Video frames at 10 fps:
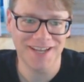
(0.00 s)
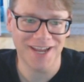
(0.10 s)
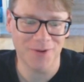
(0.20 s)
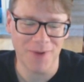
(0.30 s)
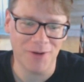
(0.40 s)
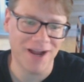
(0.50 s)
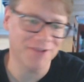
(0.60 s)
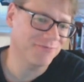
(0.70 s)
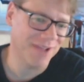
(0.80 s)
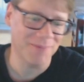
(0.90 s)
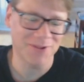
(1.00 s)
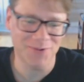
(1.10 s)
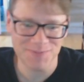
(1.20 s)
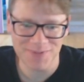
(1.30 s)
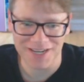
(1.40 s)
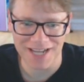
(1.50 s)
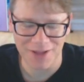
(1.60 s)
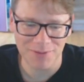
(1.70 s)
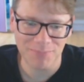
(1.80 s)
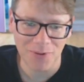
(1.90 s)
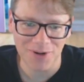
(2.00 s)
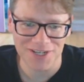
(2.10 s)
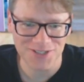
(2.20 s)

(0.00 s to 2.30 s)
Uh, while my family was picking out the boring